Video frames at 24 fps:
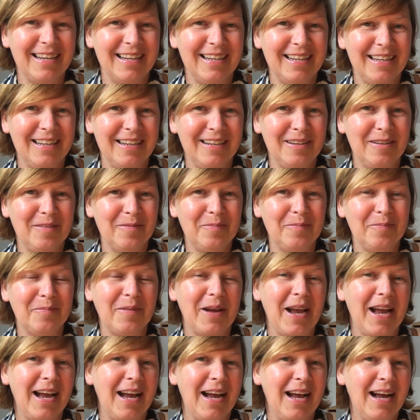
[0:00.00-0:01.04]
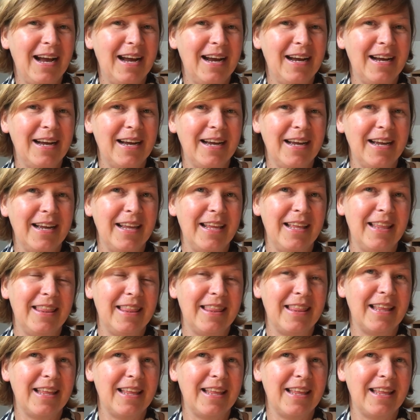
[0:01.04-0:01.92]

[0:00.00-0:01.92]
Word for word: Um, I,